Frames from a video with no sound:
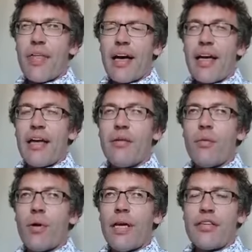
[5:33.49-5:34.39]
that
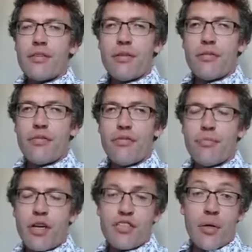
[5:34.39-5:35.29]
we sort of
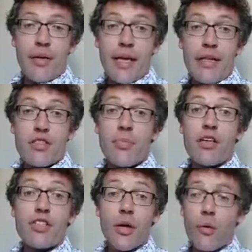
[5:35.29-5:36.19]
brush up against
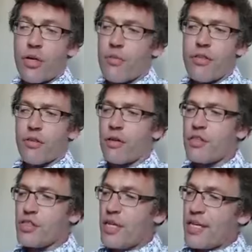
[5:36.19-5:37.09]
much older
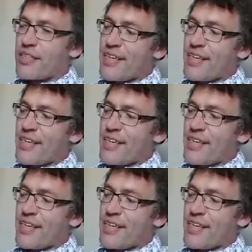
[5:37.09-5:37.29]
mythologies.